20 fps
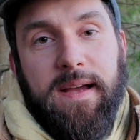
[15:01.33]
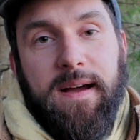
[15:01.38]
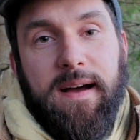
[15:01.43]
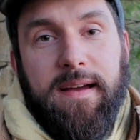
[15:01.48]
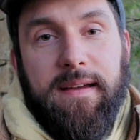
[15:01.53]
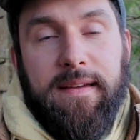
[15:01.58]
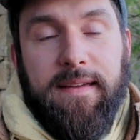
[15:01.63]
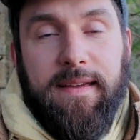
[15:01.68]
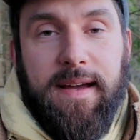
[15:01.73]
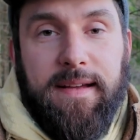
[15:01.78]

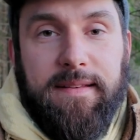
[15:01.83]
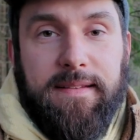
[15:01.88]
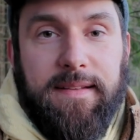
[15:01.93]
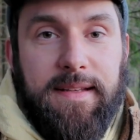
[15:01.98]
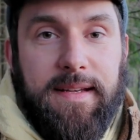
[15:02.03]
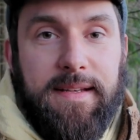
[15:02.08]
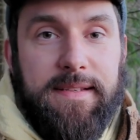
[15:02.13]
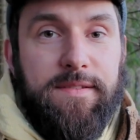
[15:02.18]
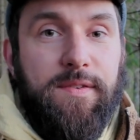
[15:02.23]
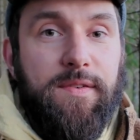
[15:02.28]
I
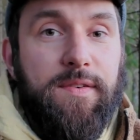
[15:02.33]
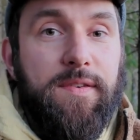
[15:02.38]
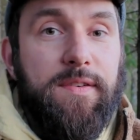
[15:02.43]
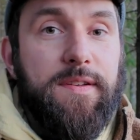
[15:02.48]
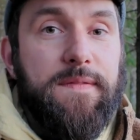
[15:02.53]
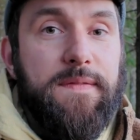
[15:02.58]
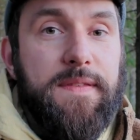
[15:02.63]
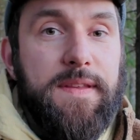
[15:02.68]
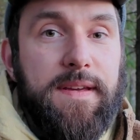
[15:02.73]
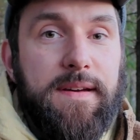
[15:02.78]
catalyzed all
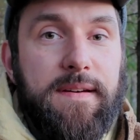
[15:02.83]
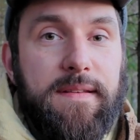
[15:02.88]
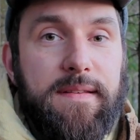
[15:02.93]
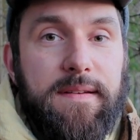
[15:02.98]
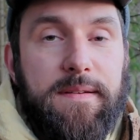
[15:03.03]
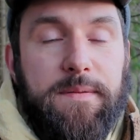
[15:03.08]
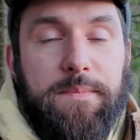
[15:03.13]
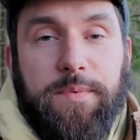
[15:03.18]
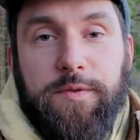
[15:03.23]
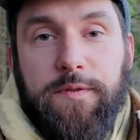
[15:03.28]
of the other
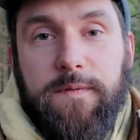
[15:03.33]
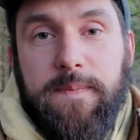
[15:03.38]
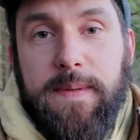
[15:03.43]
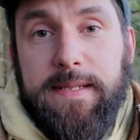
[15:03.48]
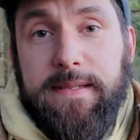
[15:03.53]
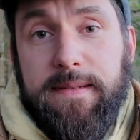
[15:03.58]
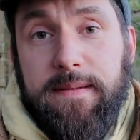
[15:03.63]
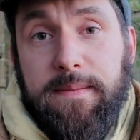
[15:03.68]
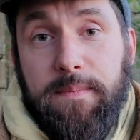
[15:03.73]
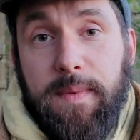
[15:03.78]

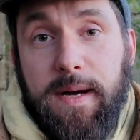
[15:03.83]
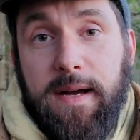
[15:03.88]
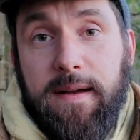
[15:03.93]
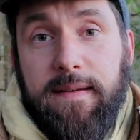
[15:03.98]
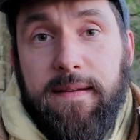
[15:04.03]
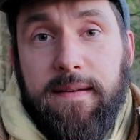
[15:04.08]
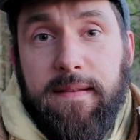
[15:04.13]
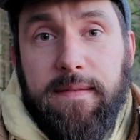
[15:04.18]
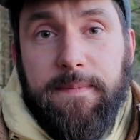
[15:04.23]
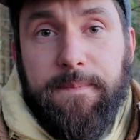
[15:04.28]
improvements in my
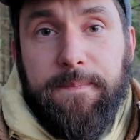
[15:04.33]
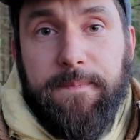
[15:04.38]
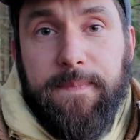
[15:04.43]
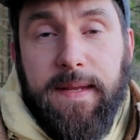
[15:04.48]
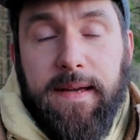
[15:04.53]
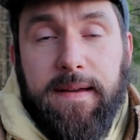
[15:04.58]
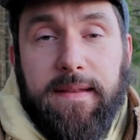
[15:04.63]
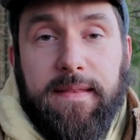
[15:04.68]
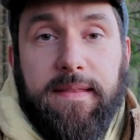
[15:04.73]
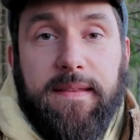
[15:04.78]
health.
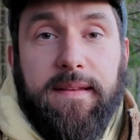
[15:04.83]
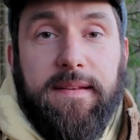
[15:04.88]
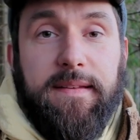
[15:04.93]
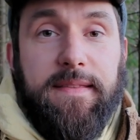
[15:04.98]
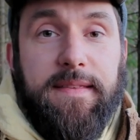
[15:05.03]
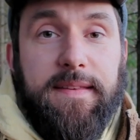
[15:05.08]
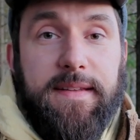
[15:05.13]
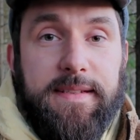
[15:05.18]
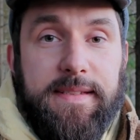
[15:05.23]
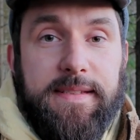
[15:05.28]
And
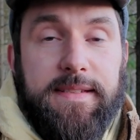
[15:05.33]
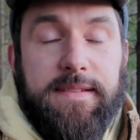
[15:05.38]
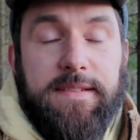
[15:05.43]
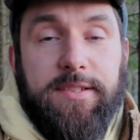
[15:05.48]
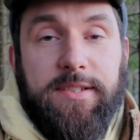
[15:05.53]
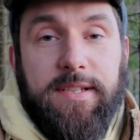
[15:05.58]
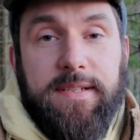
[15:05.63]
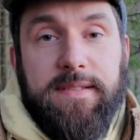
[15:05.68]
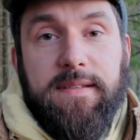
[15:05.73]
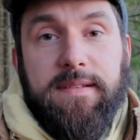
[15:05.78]
this
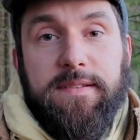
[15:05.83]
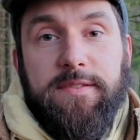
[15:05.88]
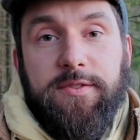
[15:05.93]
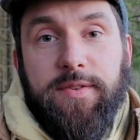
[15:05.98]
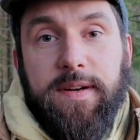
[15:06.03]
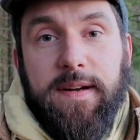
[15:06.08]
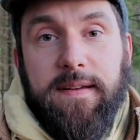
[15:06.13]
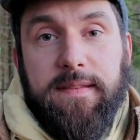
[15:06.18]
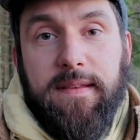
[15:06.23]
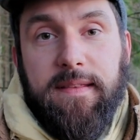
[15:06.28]
just
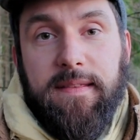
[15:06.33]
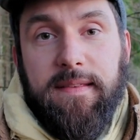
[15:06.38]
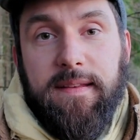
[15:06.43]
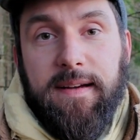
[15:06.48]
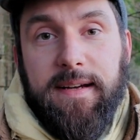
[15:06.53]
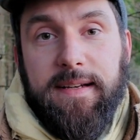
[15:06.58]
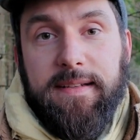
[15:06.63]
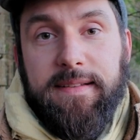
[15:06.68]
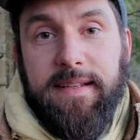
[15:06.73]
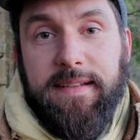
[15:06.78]
strengthened
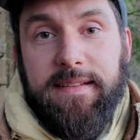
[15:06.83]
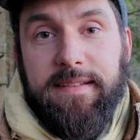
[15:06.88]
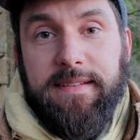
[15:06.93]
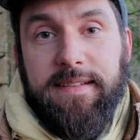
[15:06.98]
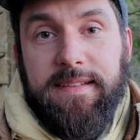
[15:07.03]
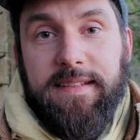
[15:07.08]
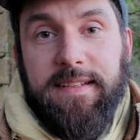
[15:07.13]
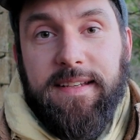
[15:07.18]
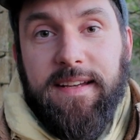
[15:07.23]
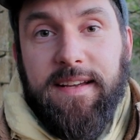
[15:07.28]
the
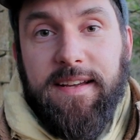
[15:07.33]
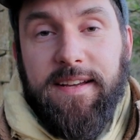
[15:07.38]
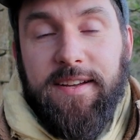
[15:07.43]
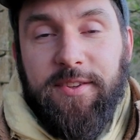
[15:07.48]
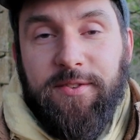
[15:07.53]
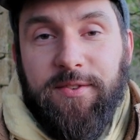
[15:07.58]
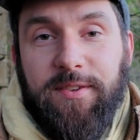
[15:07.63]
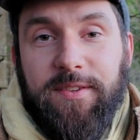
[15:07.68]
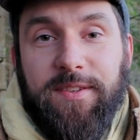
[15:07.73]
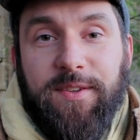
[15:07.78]
identity,
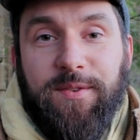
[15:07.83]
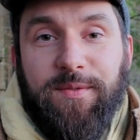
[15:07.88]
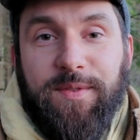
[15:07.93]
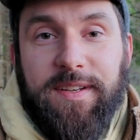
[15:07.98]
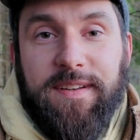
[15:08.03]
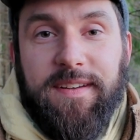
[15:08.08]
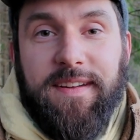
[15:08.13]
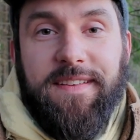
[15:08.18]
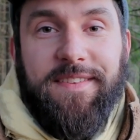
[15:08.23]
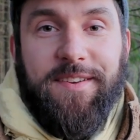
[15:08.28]
not
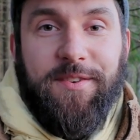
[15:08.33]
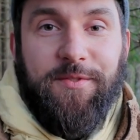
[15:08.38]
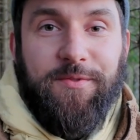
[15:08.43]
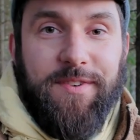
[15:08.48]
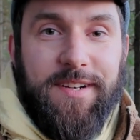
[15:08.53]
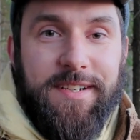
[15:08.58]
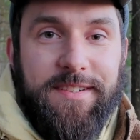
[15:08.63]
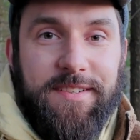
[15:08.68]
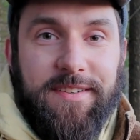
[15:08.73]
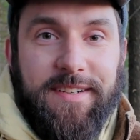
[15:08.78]
only the
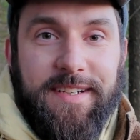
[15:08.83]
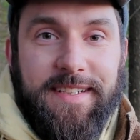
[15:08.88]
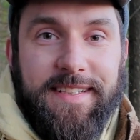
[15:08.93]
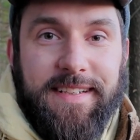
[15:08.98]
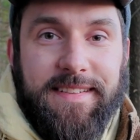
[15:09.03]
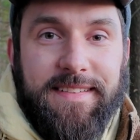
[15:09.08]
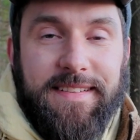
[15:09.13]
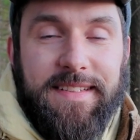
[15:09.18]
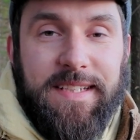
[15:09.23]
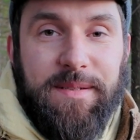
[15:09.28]
runner
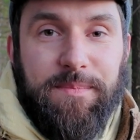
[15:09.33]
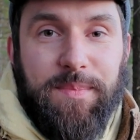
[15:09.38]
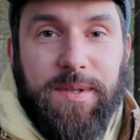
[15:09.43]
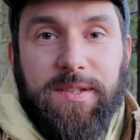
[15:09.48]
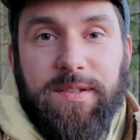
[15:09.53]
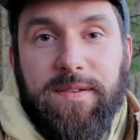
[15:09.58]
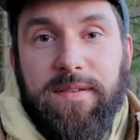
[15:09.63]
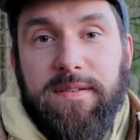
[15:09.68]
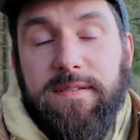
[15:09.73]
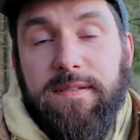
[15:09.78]
identity,
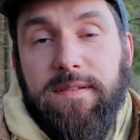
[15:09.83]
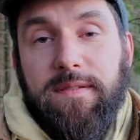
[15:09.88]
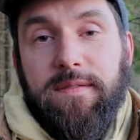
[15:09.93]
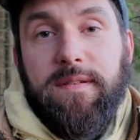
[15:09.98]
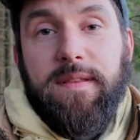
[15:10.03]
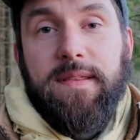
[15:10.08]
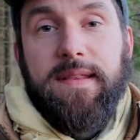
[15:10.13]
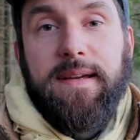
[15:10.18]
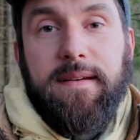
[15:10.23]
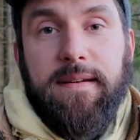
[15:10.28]
but also
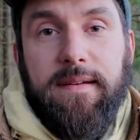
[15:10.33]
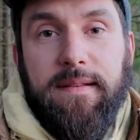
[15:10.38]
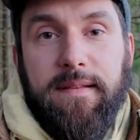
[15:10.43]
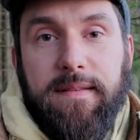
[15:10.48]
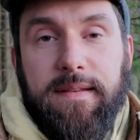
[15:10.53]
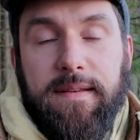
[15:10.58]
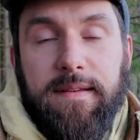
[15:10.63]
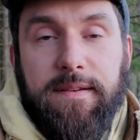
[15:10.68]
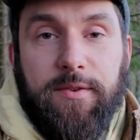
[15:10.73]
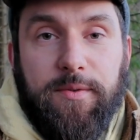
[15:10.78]
the
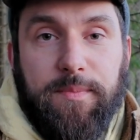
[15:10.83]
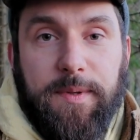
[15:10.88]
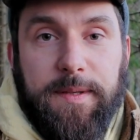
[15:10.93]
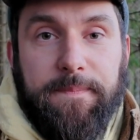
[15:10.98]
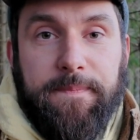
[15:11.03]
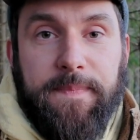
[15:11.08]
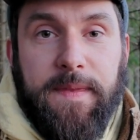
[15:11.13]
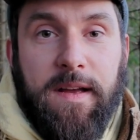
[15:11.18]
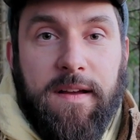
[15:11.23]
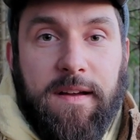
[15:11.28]
healthy human.
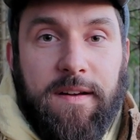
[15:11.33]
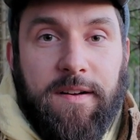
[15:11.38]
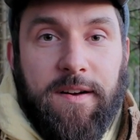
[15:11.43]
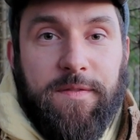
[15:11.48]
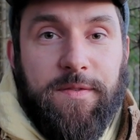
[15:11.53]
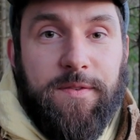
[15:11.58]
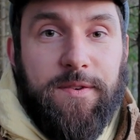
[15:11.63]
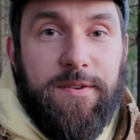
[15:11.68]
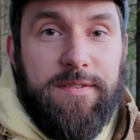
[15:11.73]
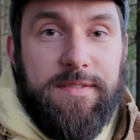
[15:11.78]

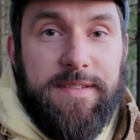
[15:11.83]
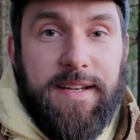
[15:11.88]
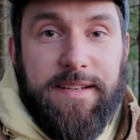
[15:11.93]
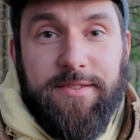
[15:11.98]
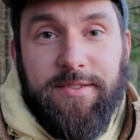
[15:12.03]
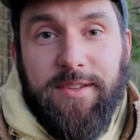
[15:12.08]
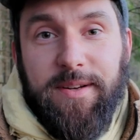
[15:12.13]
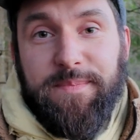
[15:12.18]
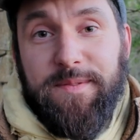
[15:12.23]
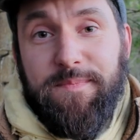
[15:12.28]
Of course, I
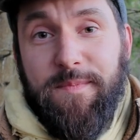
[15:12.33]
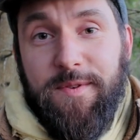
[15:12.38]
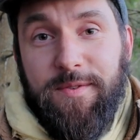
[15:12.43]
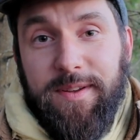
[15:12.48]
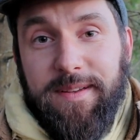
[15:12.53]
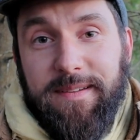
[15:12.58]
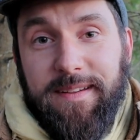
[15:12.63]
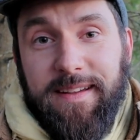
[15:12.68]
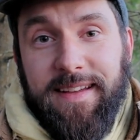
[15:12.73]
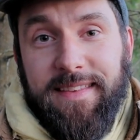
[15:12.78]
stopped
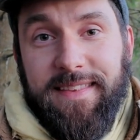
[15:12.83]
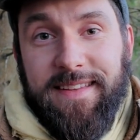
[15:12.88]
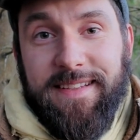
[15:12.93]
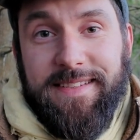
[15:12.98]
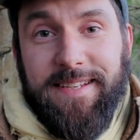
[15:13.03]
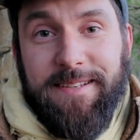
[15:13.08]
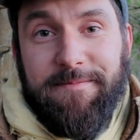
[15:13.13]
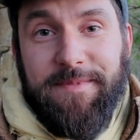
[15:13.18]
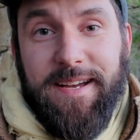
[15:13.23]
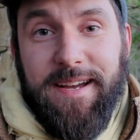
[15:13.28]
smoking at the
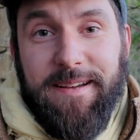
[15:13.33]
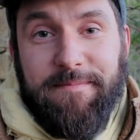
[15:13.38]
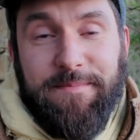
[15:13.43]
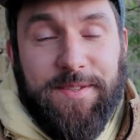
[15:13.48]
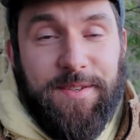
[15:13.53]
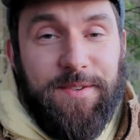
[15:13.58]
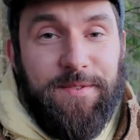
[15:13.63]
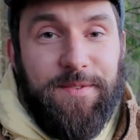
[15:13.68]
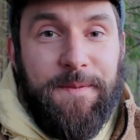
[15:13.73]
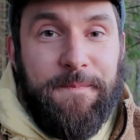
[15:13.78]
same time,
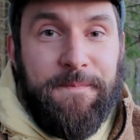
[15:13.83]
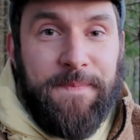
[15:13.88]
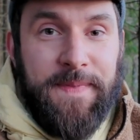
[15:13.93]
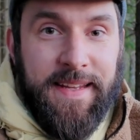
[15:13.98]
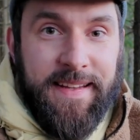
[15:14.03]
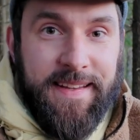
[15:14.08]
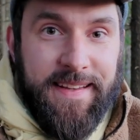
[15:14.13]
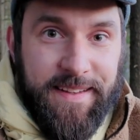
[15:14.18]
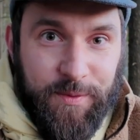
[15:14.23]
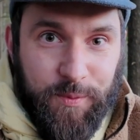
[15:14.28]
so
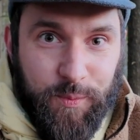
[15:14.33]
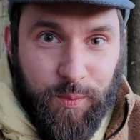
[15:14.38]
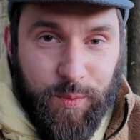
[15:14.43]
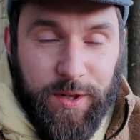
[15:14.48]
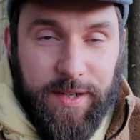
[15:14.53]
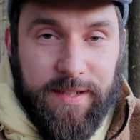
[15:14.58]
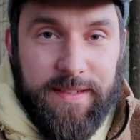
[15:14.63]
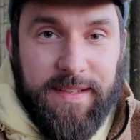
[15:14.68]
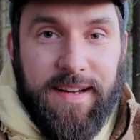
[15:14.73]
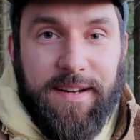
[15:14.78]
it
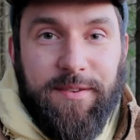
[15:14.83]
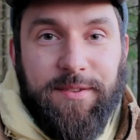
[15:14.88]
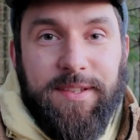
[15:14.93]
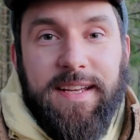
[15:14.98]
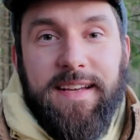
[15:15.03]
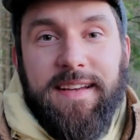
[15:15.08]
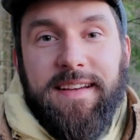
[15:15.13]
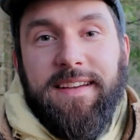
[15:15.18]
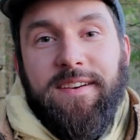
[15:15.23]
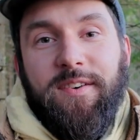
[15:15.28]
worked out
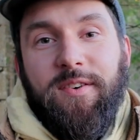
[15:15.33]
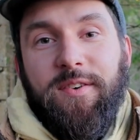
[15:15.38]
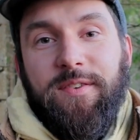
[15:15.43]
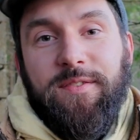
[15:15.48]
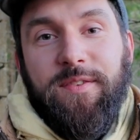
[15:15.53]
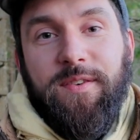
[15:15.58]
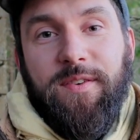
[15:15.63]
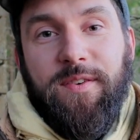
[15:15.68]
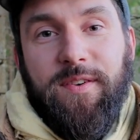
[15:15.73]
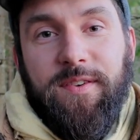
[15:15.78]

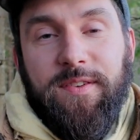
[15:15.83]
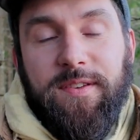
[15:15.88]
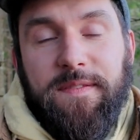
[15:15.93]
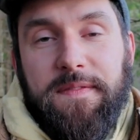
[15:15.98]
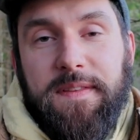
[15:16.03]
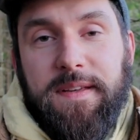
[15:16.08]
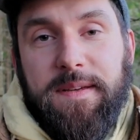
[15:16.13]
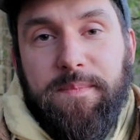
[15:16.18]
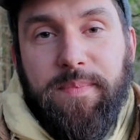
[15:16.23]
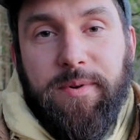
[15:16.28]
on all of
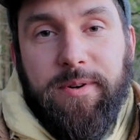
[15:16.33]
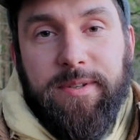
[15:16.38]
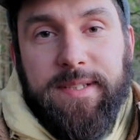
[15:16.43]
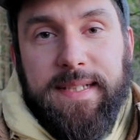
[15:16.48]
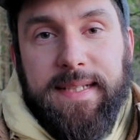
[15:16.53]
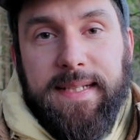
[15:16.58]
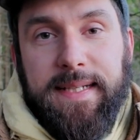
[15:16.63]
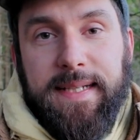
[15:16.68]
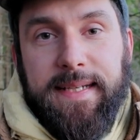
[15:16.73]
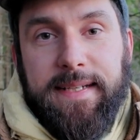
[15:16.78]
the
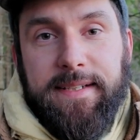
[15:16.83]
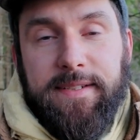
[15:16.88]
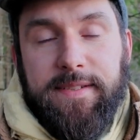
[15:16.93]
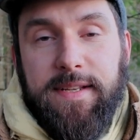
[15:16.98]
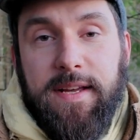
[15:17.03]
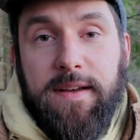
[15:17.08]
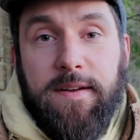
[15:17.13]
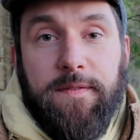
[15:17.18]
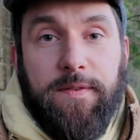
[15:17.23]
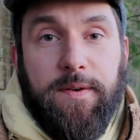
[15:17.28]
important layers
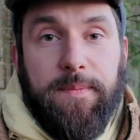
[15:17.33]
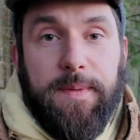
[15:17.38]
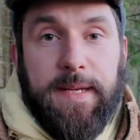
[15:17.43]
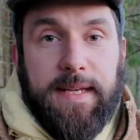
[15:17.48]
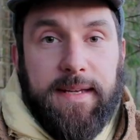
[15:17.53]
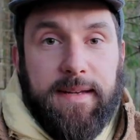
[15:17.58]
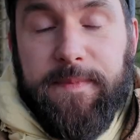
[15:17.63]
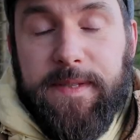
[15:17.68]
for me.